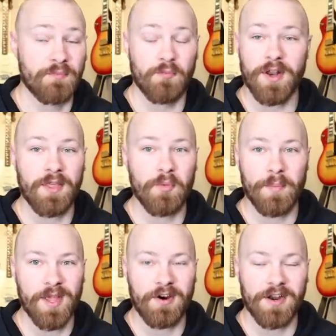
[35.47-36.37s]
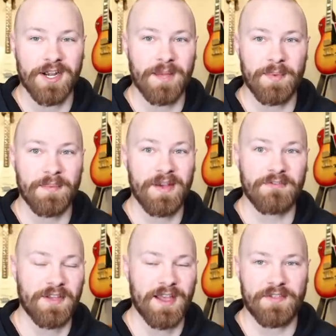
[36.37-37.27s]
one of them will be carded up
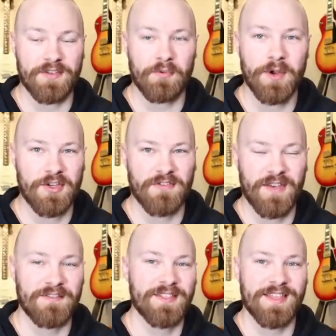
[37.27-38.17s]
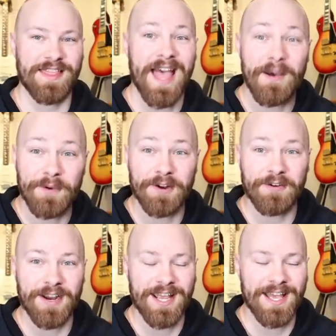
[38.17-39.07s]
above for you guys to go watch if you haven't seen that one
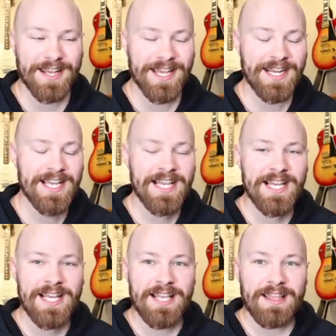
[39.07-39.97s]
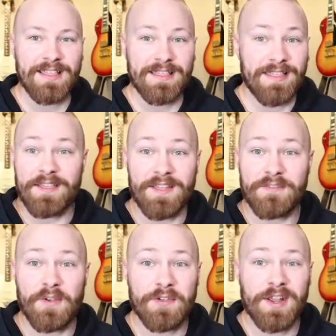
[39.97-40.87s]
already, I did. This
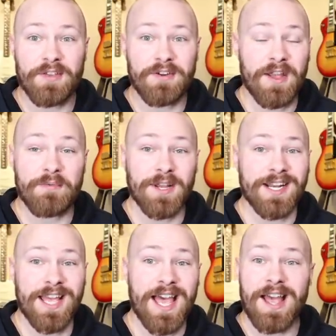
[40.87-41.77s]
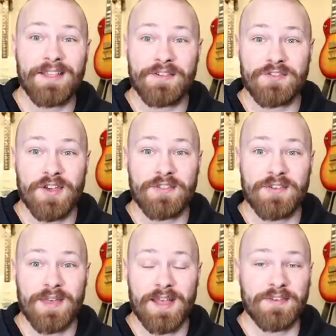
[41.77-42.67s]
interview is another great one, and I highly
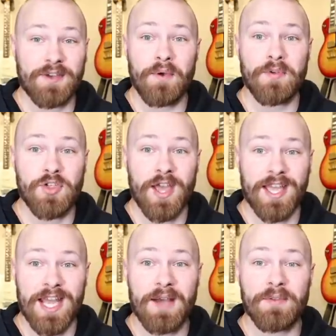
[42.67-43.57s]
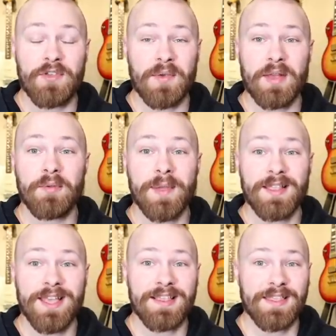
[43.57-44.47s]
suggest you guys go check it out. So it'll be
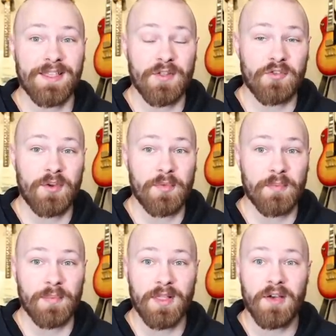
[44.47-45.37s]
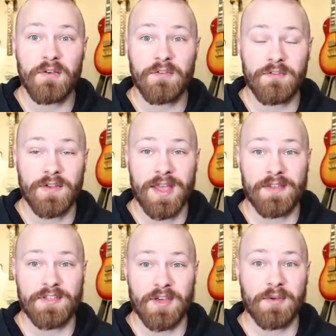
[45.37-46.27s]
linked in the description below for you
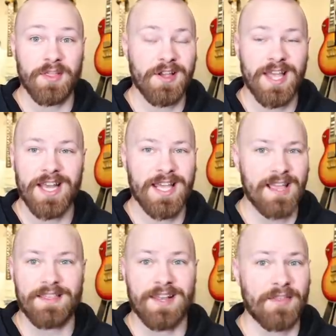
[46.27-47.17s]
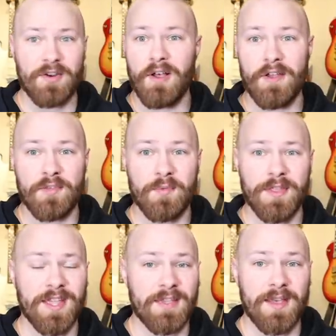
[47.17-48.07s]
guys to go and look at. It's another awesome
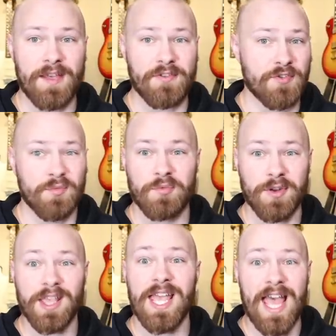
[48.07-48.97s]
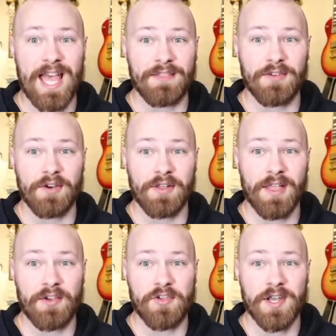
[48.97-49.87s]
one that you guys should really add to your
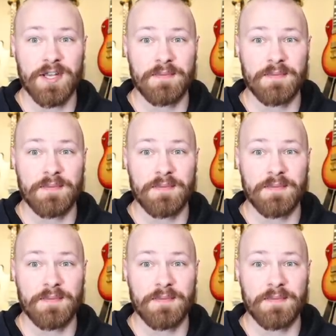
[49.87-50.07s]
collection.